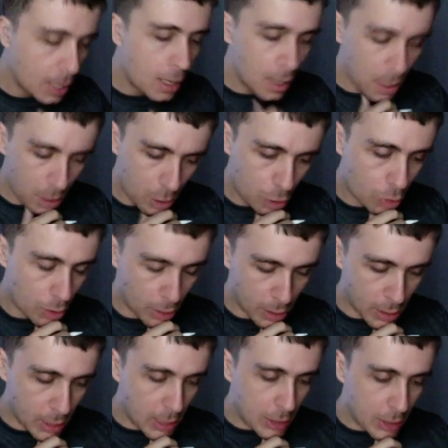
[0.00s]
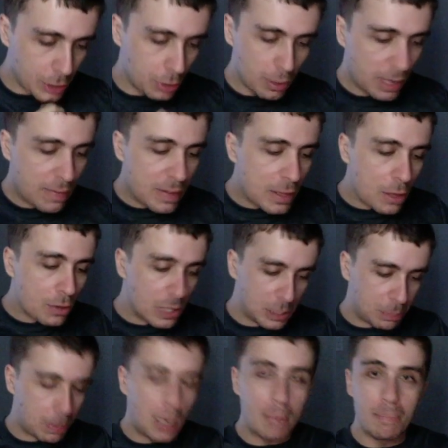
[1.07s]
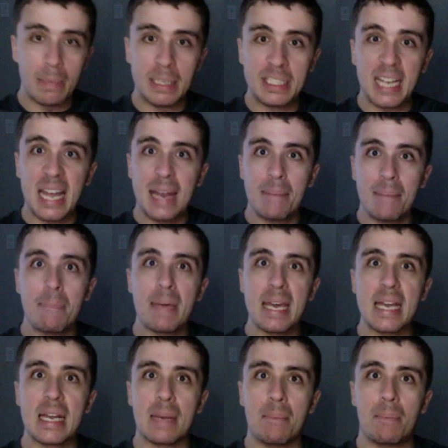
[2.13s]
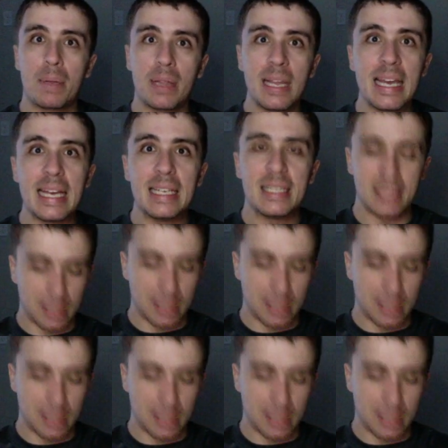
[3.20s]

Cool. So even though this problem is NP complete,